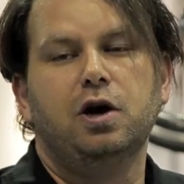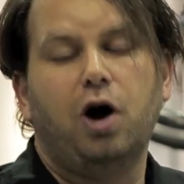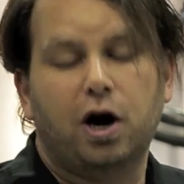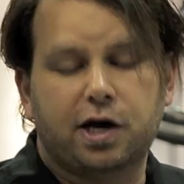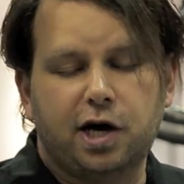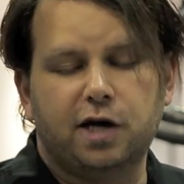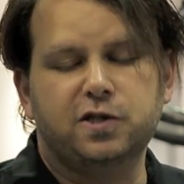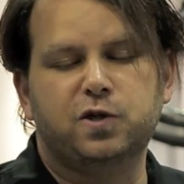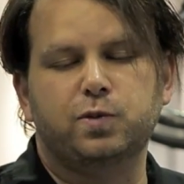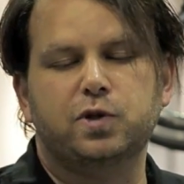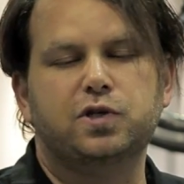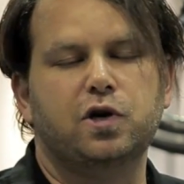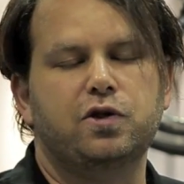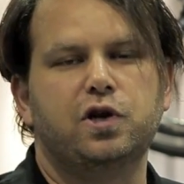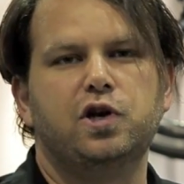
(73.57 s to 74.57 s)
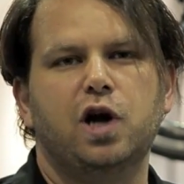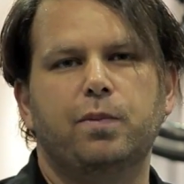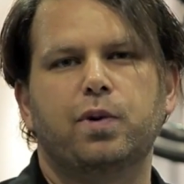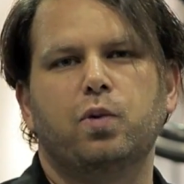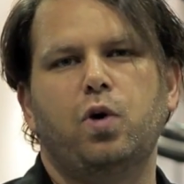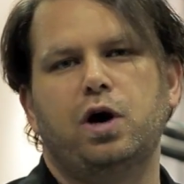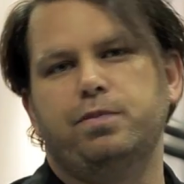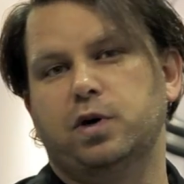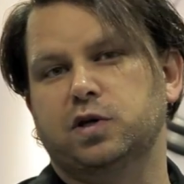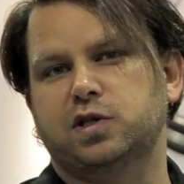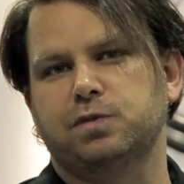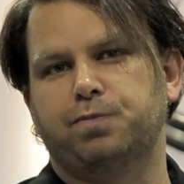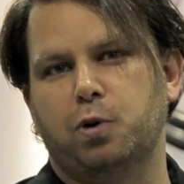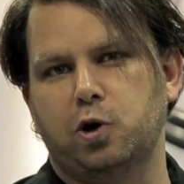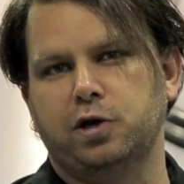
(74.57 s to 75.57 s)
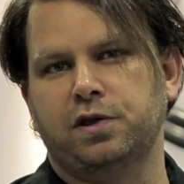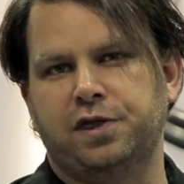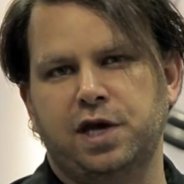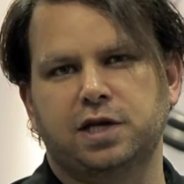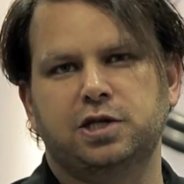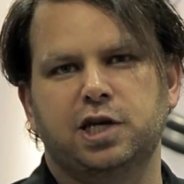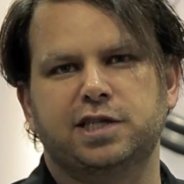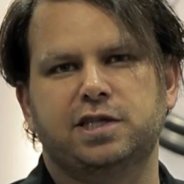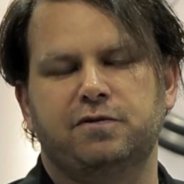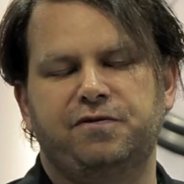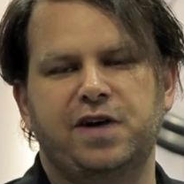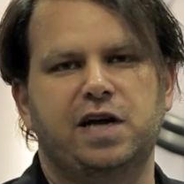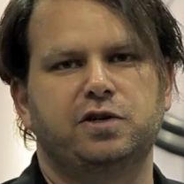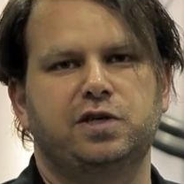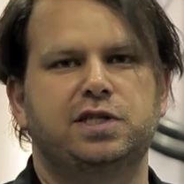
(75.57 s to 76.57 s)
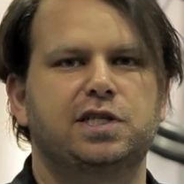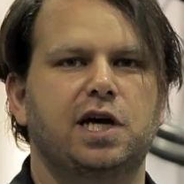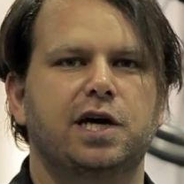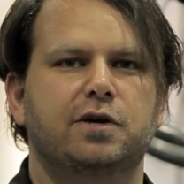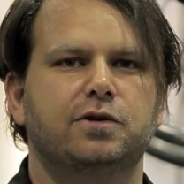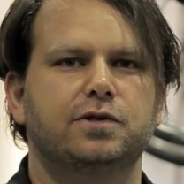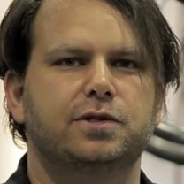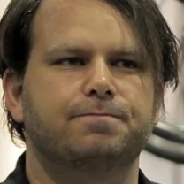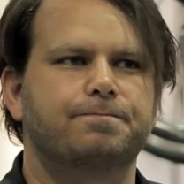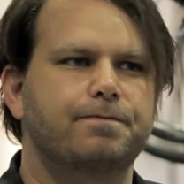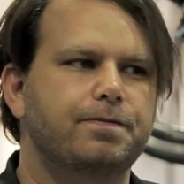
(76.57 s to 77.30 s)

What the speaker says: Our customers are the #1 most important thing to us at Foundry Cycles.